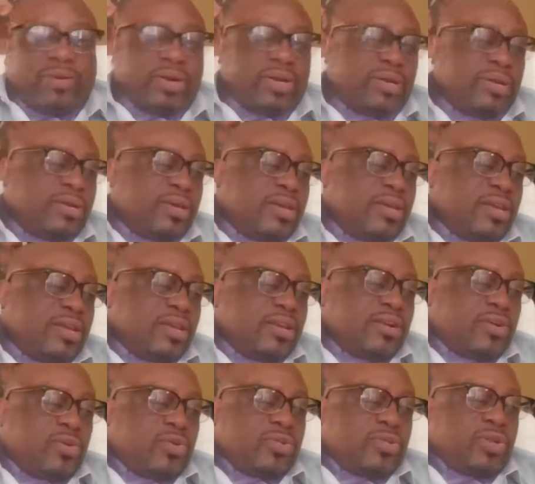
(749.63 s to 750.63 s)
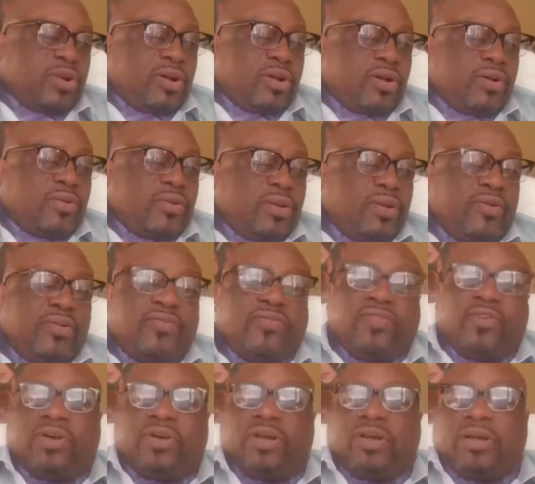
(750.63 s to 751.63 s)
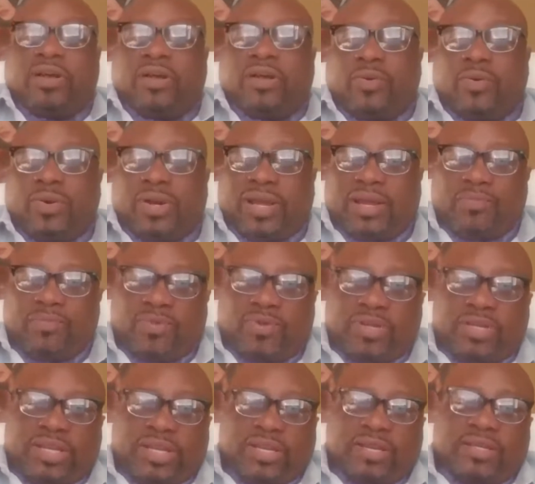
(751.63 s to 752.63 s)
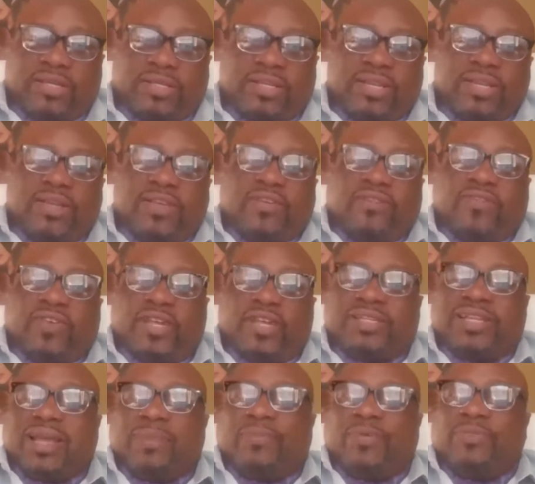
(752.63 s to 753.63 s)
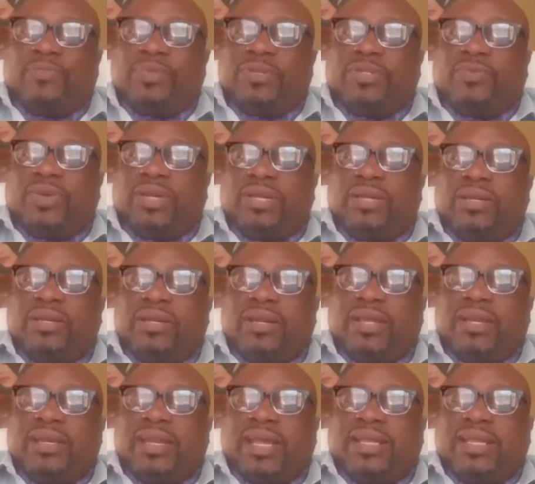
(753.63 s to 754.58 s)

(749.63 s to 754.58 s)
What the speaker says: in America goes on for a whole lot more years. For example, between